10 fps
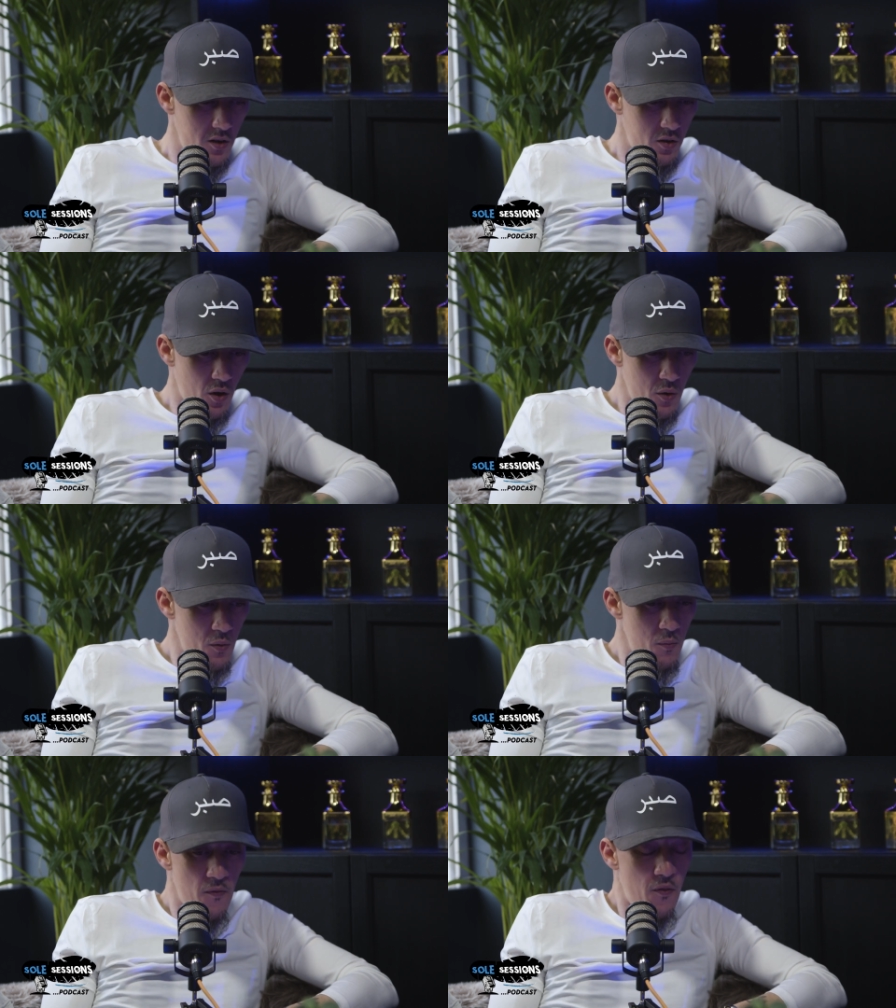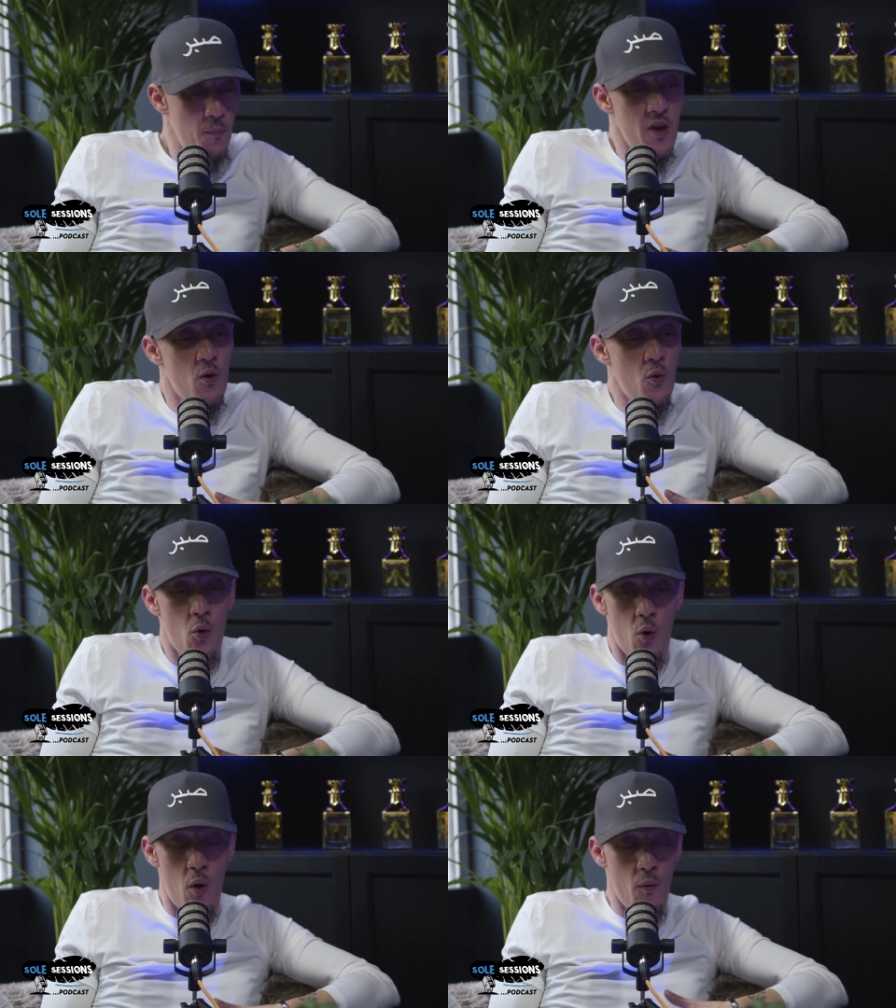So for me,
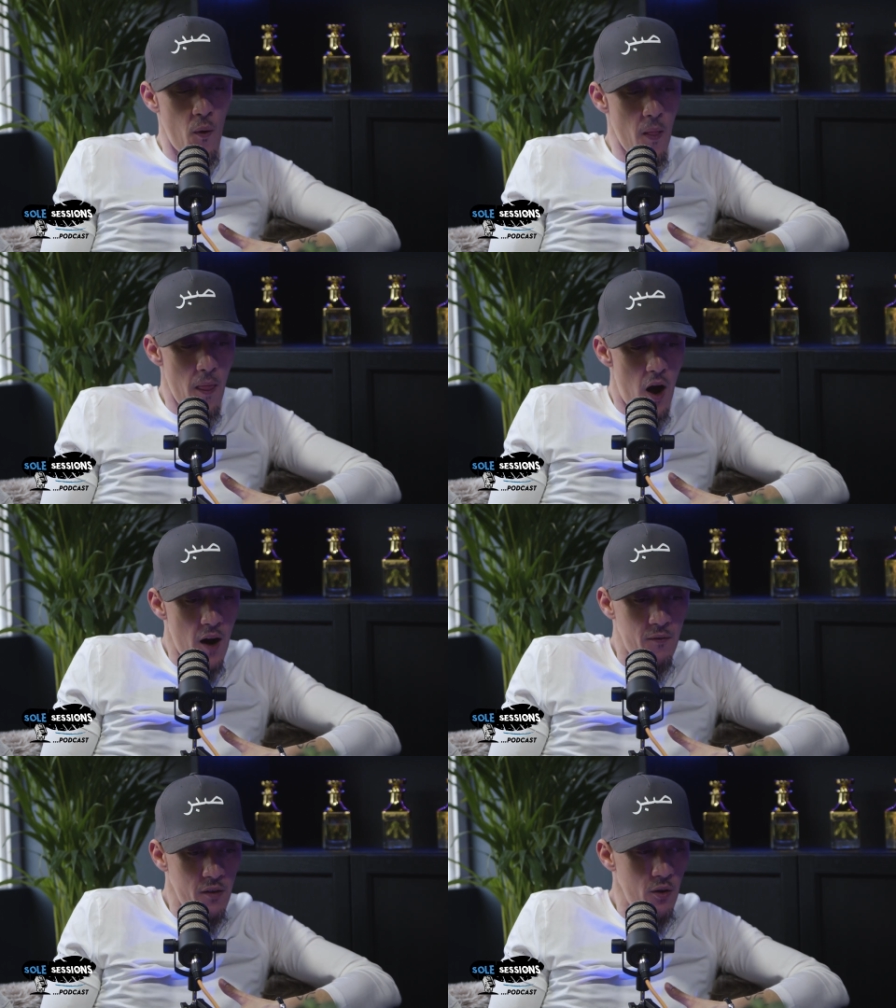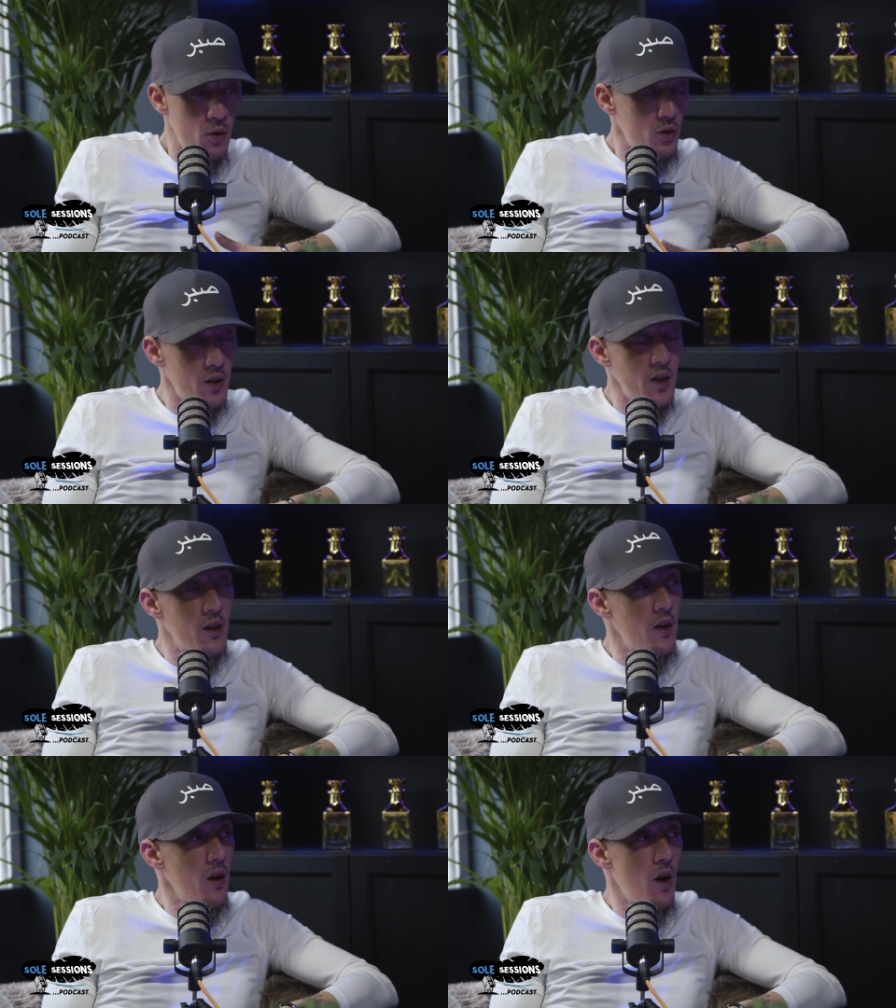I've never looked at the
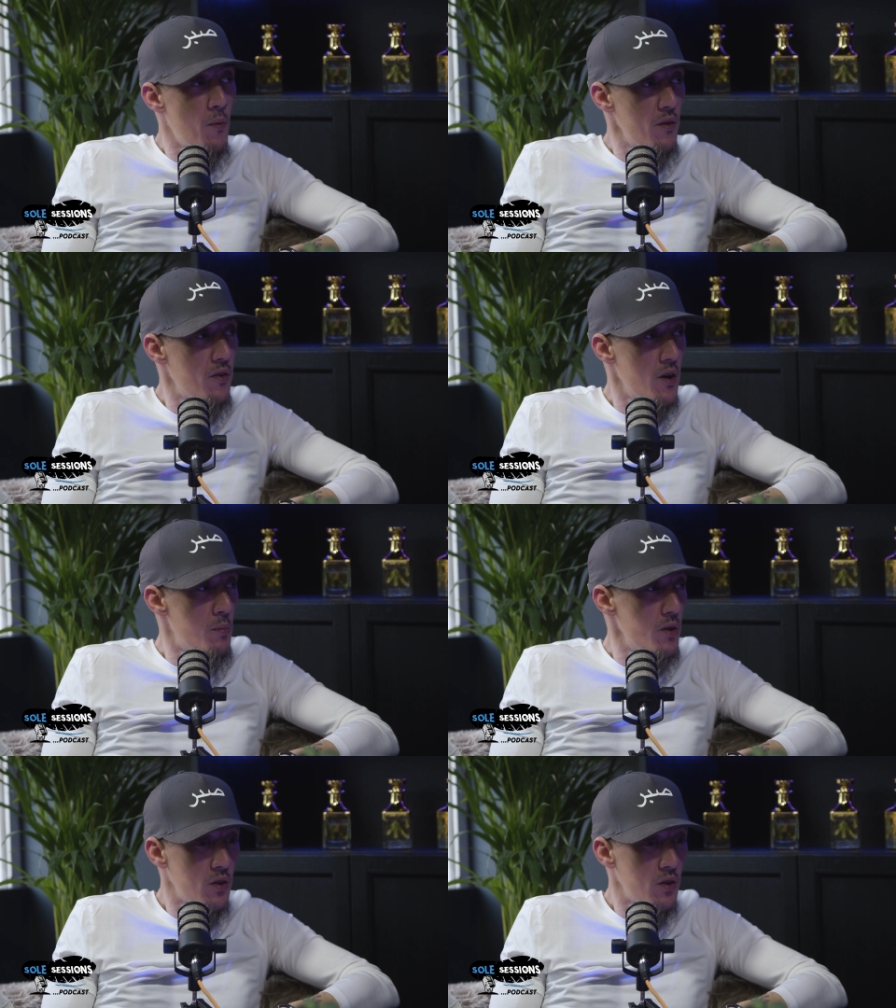internet like my therapist.